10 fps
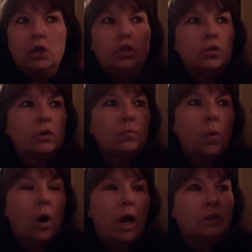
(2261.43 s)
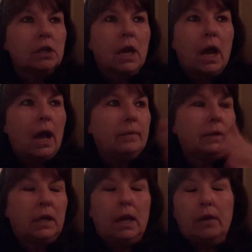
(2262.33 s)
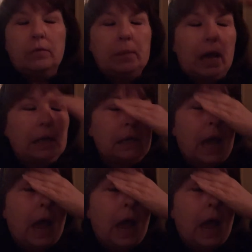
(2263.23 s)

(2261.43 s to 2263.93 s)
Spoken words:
You can watch everybody.